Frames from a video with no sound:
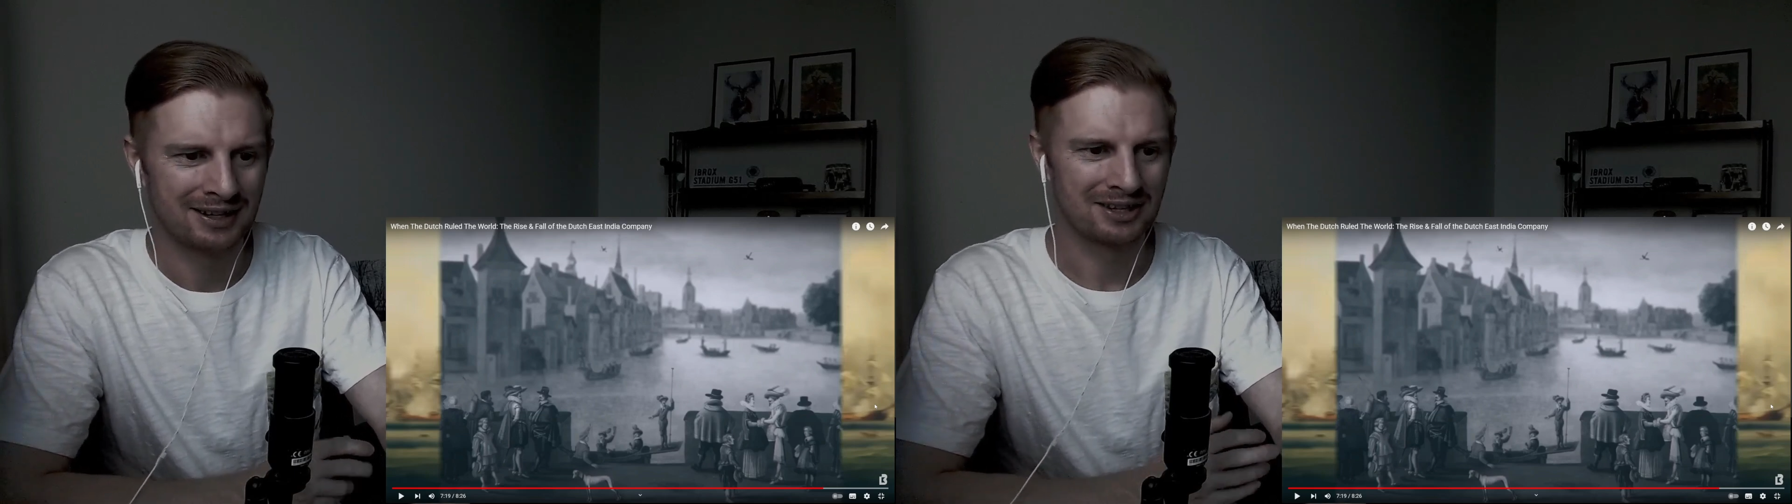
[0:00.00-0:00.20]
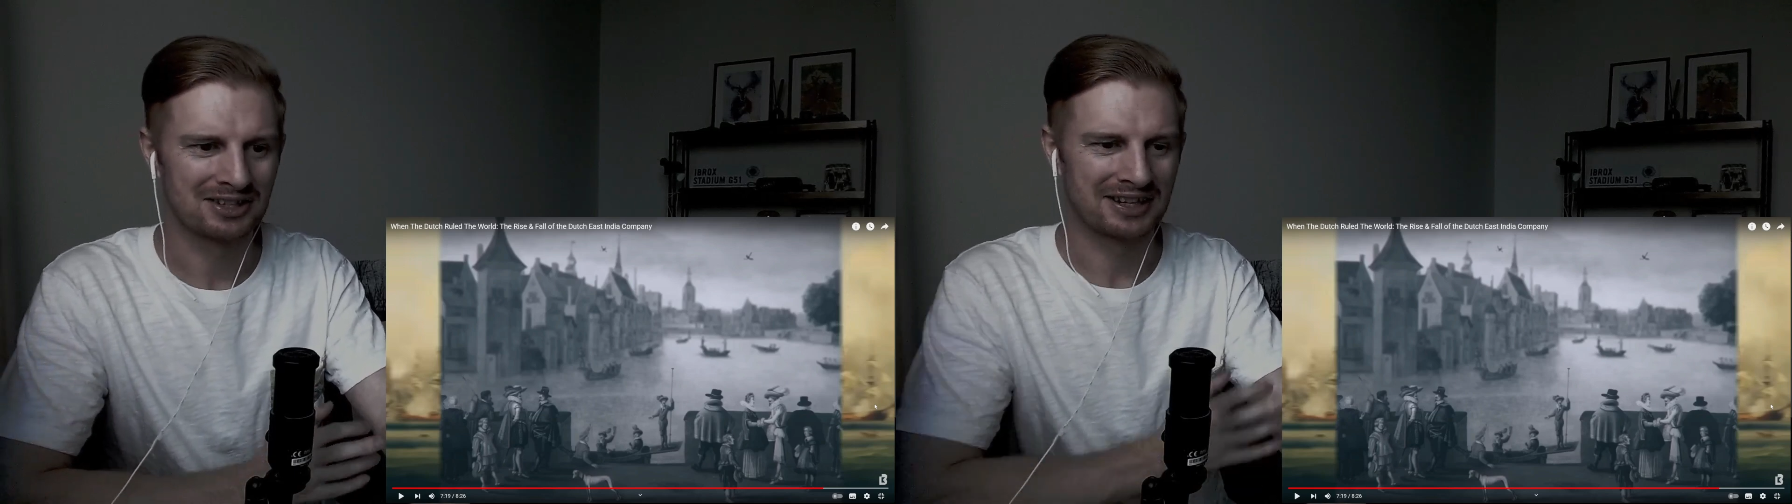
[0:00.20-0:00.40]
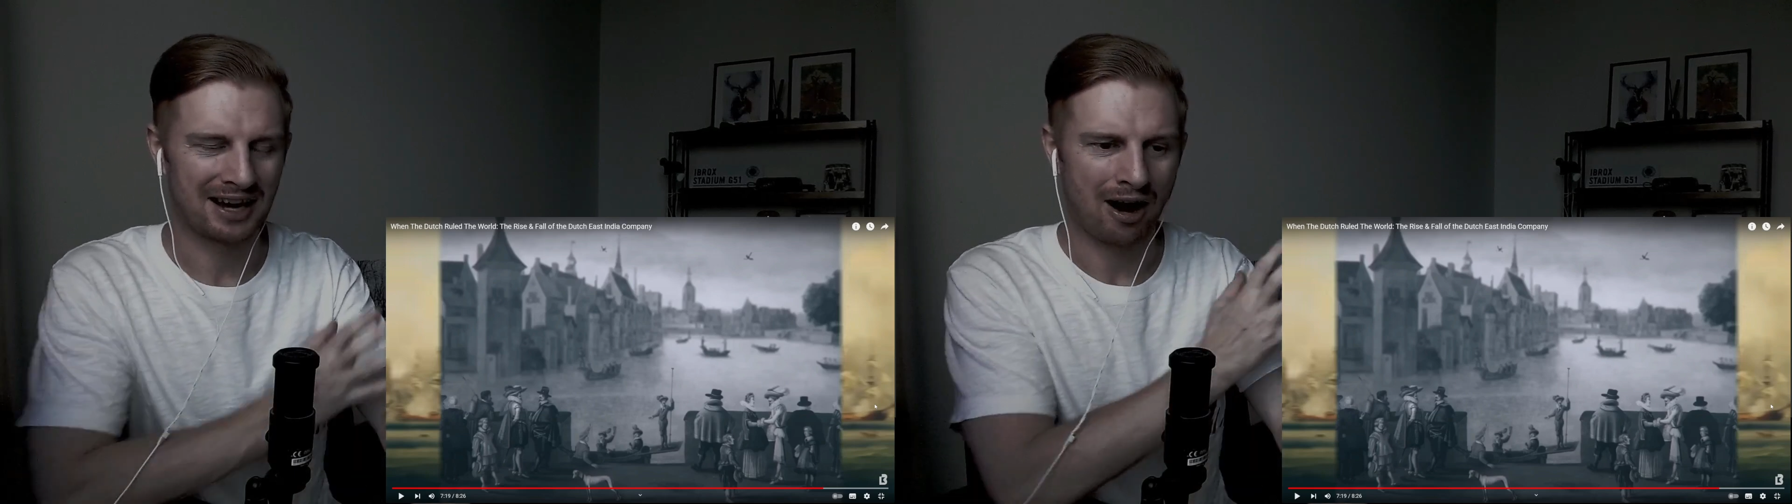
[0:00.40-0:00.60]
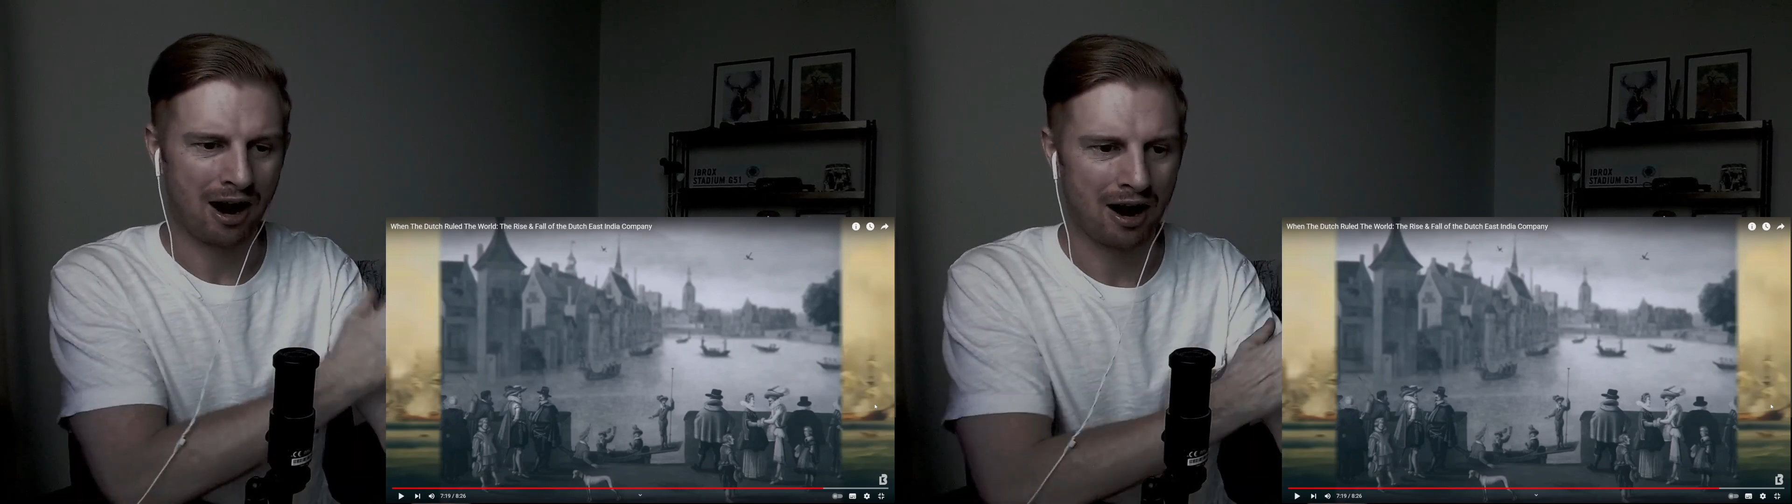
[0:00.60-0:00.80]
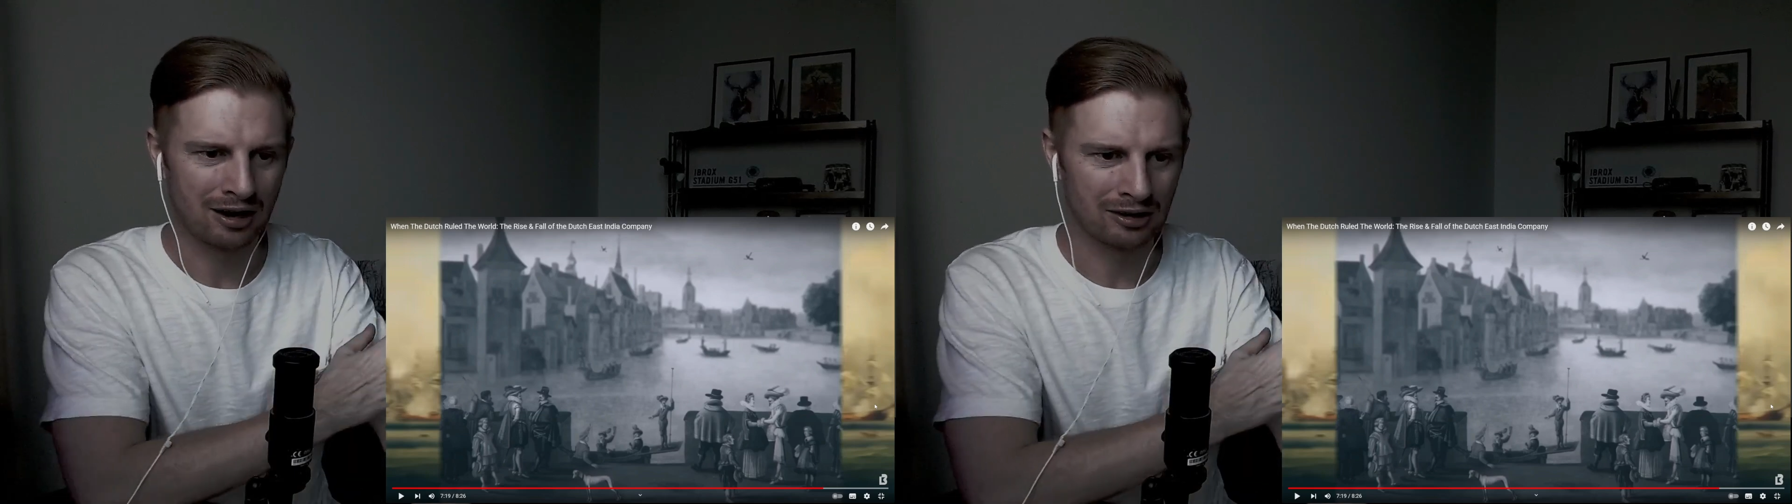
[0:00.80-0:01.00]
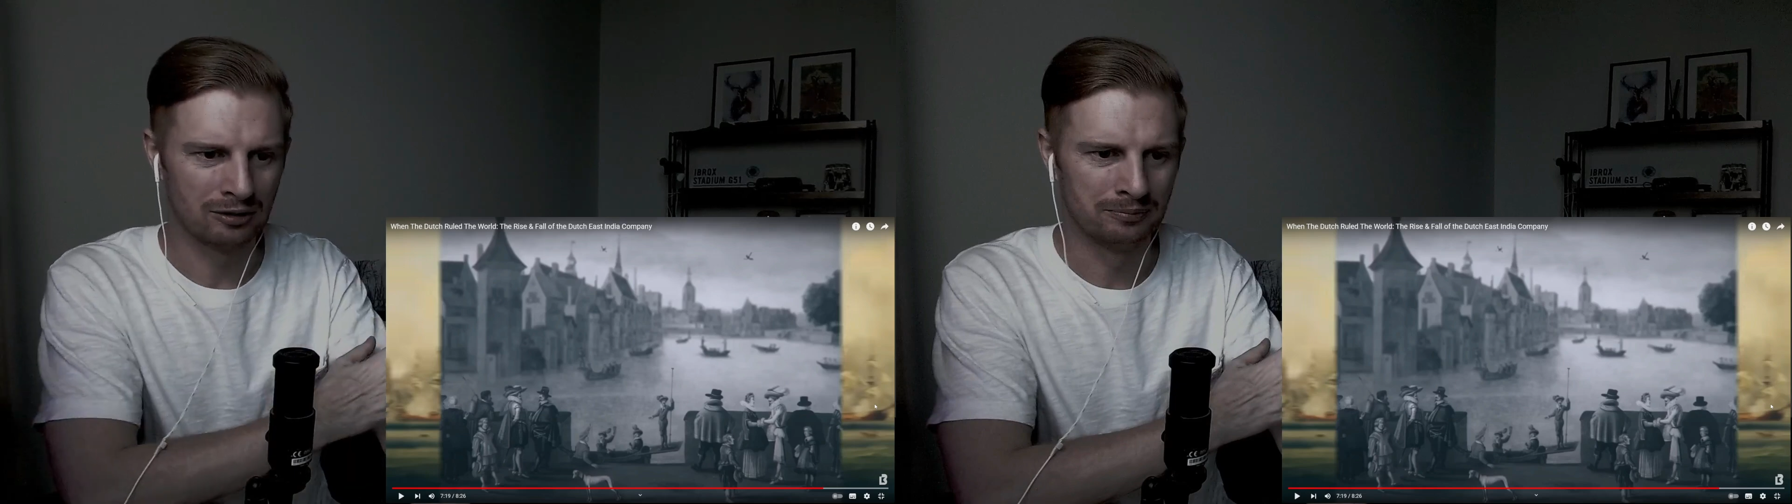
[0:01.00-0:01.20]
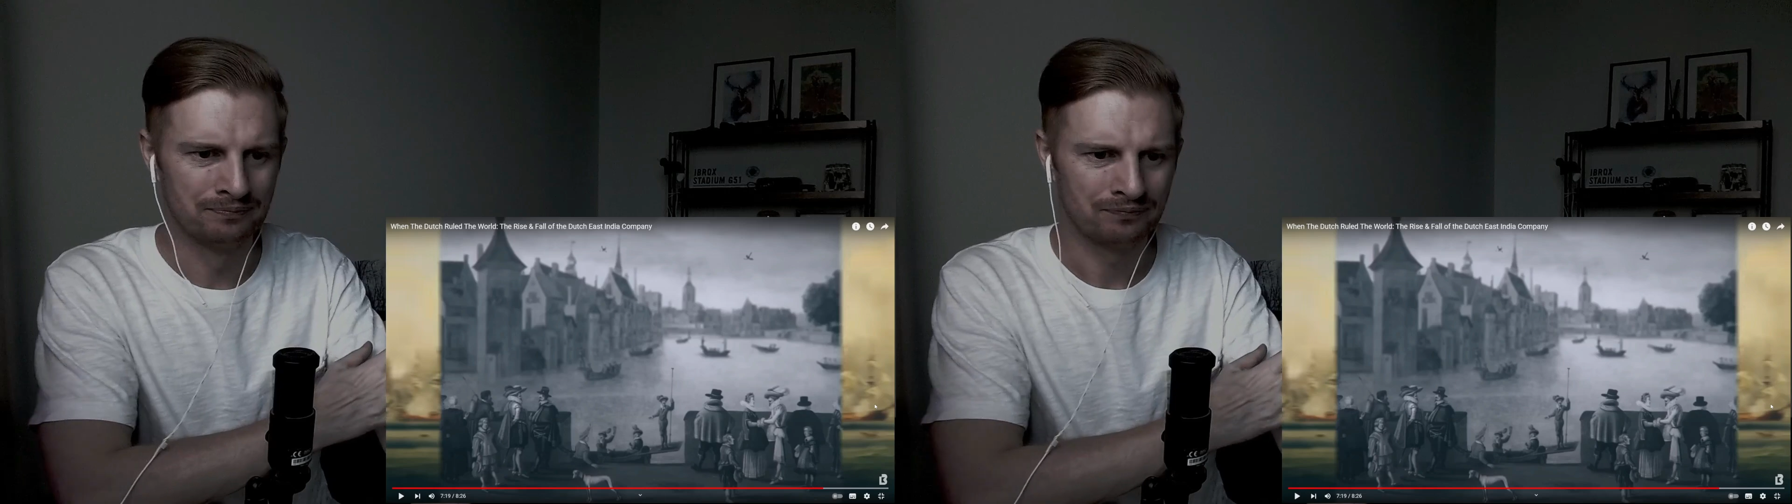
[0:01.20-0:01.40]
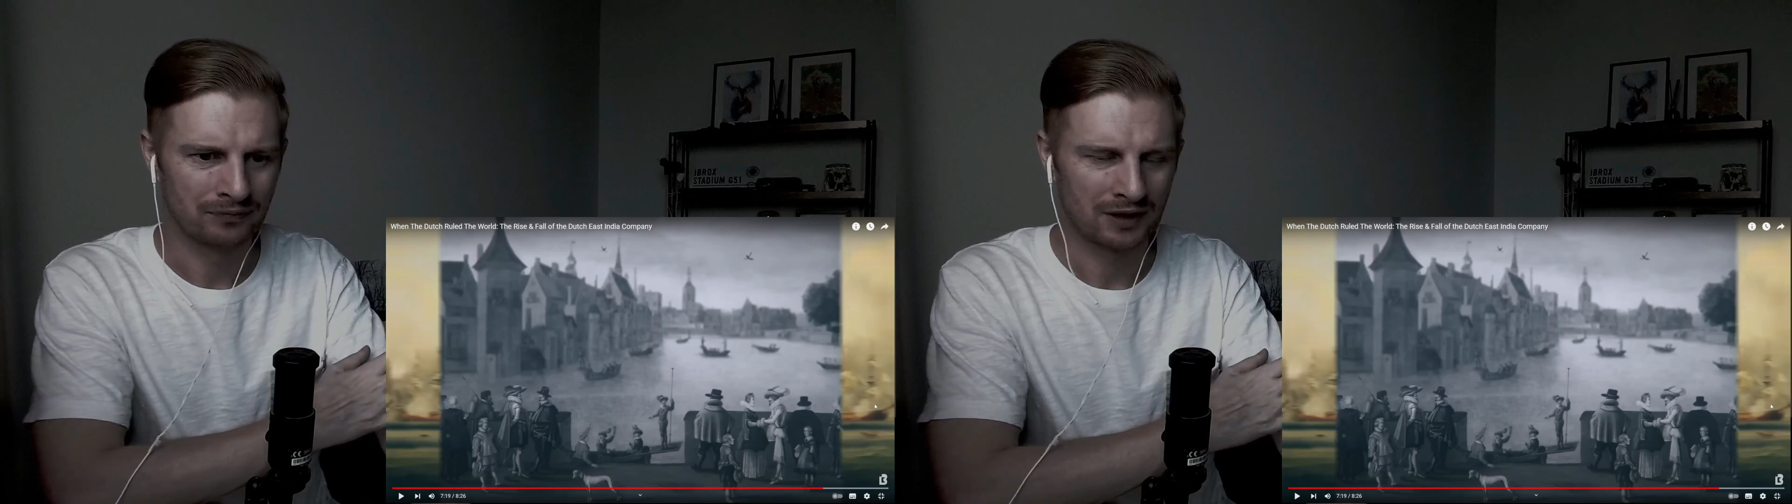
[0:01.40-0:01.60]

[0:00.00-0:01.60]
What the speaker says: there's like a Harlem.